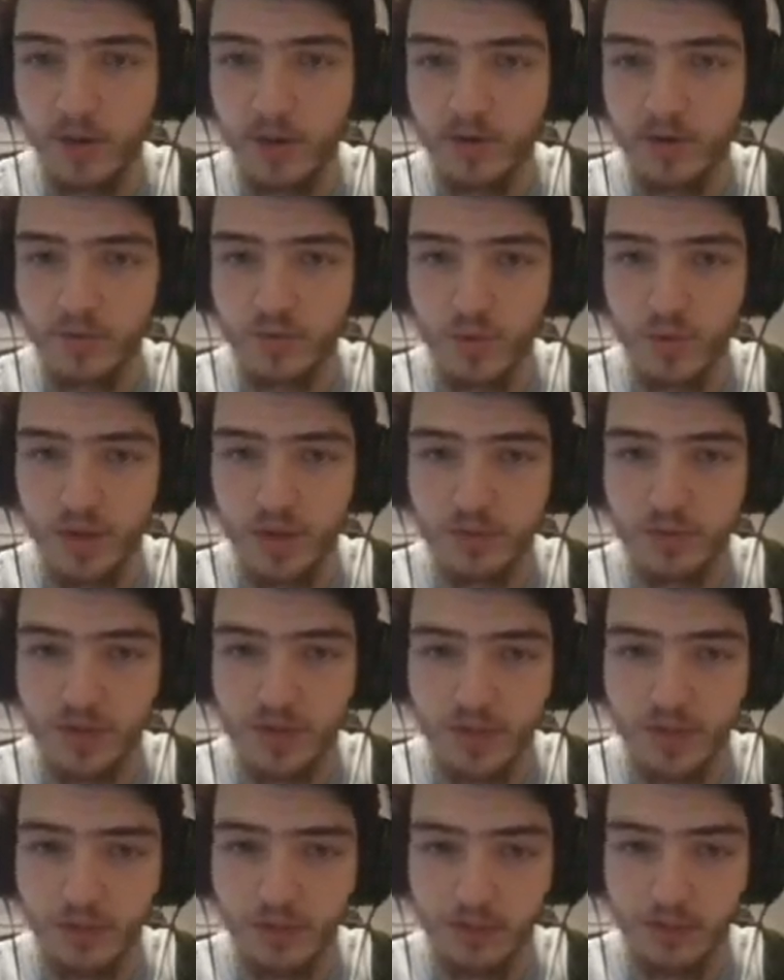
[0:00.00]
I was worried it was
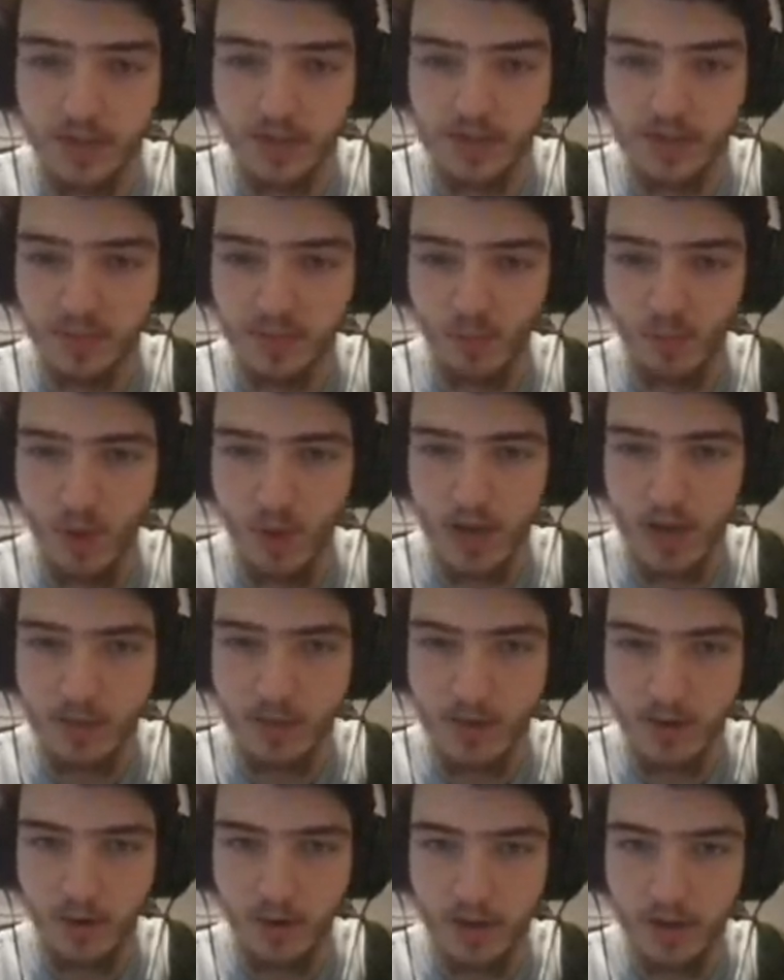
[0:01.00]
going to put me in some random
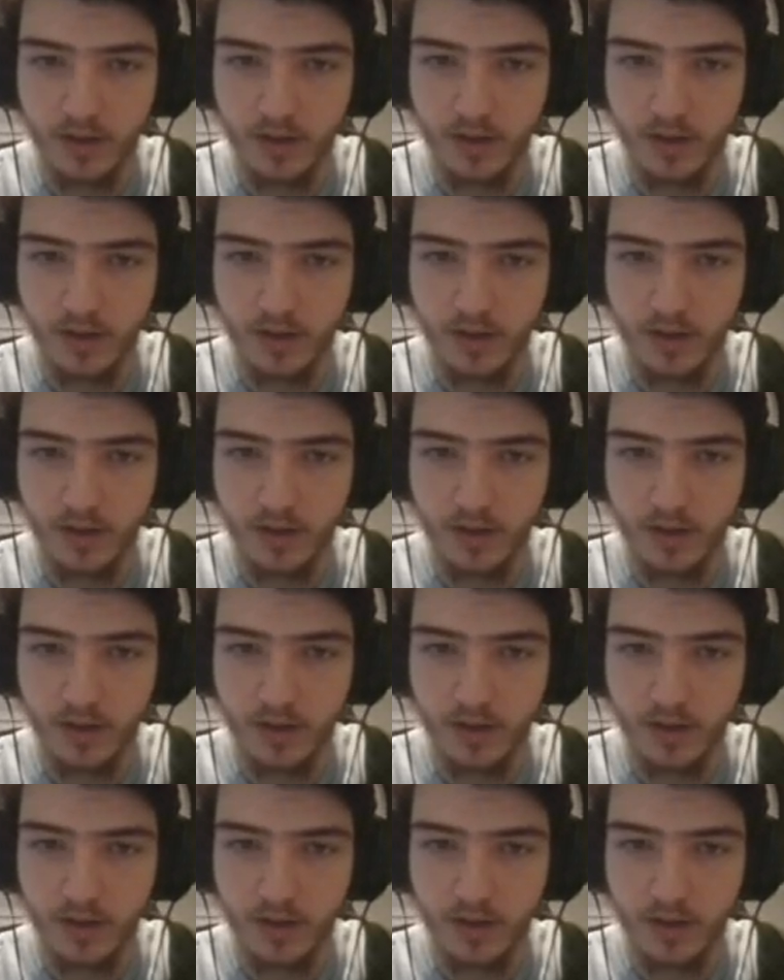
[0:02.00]
area.